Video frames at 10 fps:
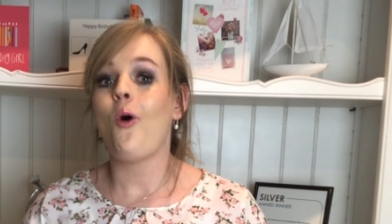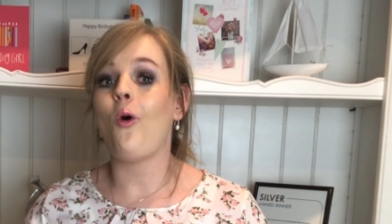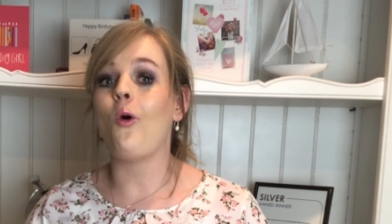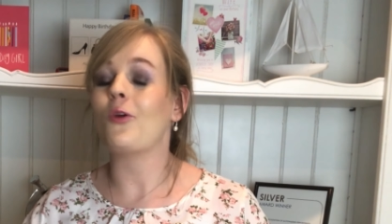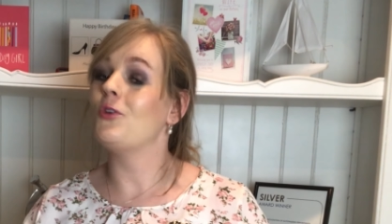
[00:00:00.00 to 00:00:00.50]

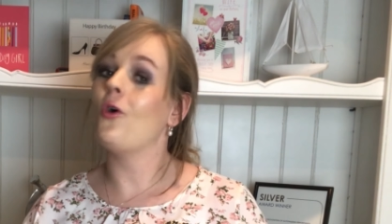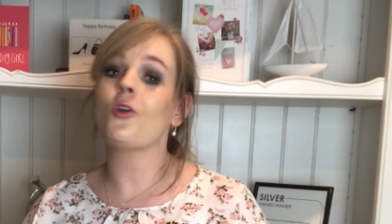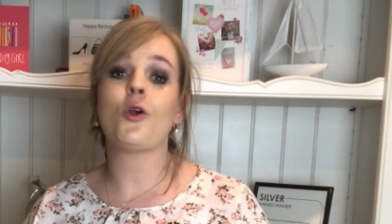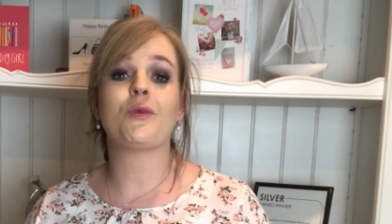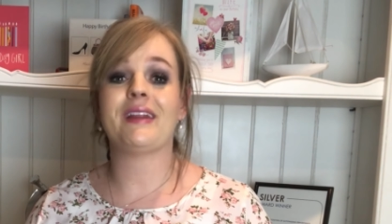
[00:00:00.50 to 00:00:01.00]
or you're
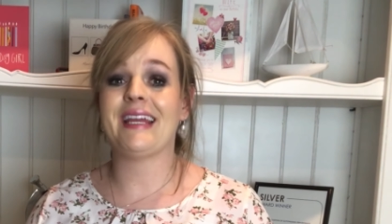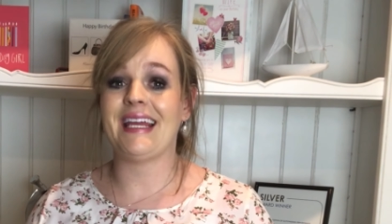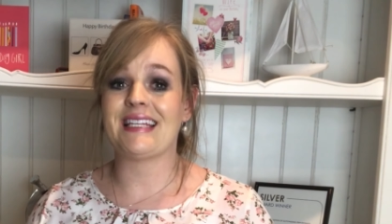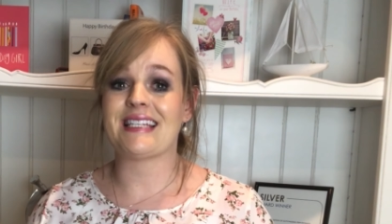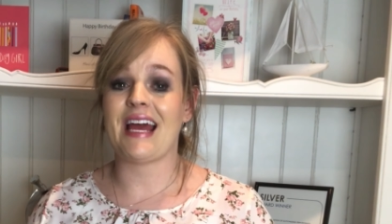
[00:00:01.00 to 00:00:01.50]
not really
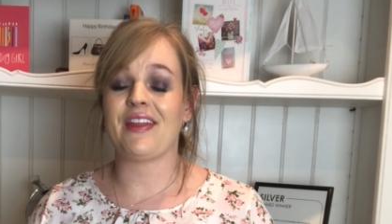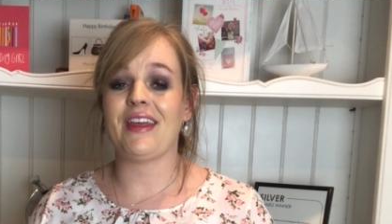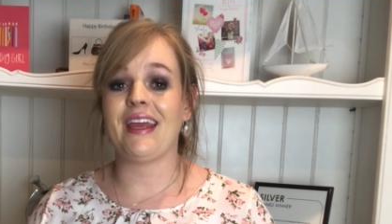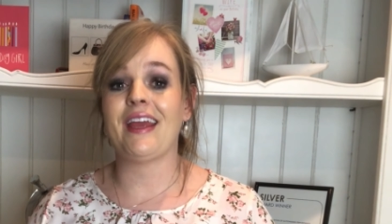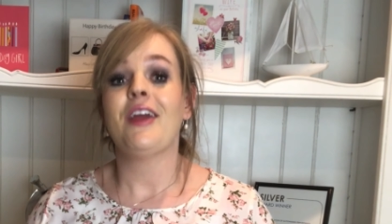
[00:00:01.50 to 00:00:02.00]
into that
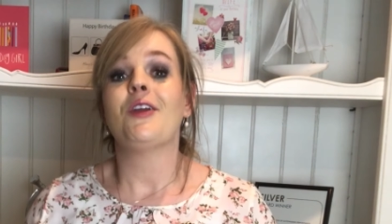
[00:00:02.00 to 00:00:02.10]
thing,